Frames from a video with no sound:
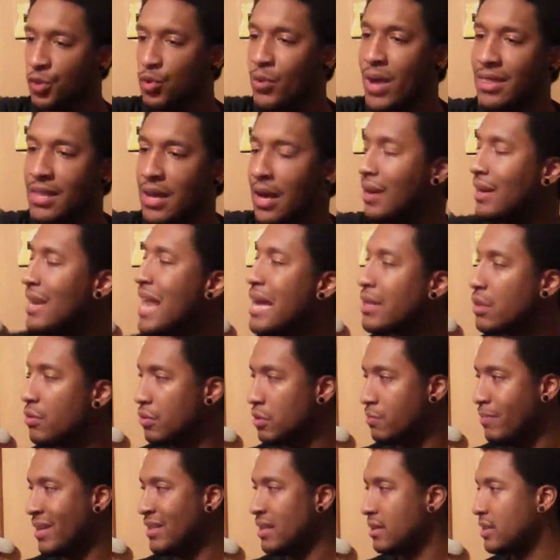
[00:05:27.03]
You had to unlock
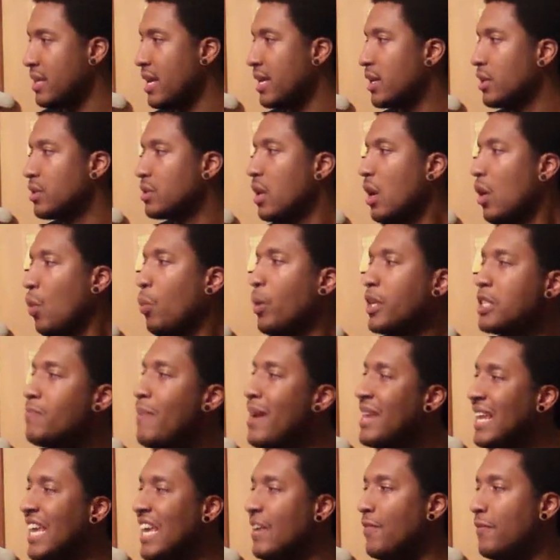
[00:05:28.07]
those motherfuckers,
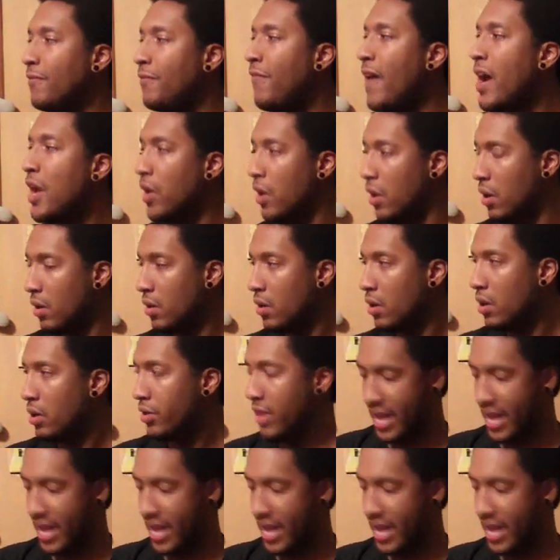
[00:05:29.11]
which made it even funner.